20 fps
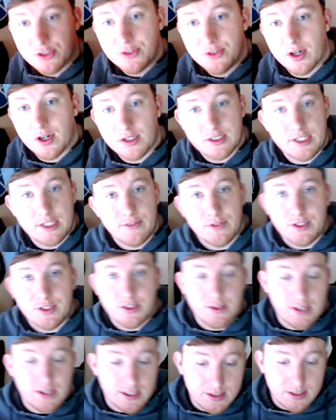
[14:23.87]
too young to even do
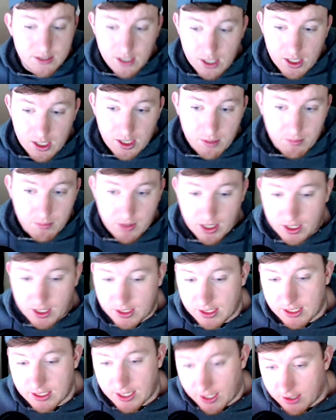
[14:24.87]
this, but I
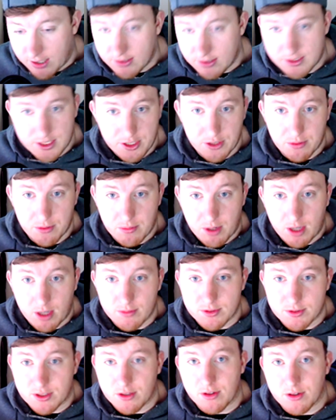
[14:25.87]
guarantee your
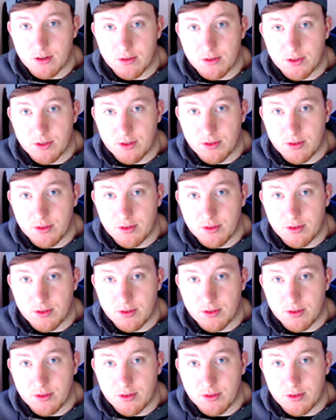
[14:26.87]
moms go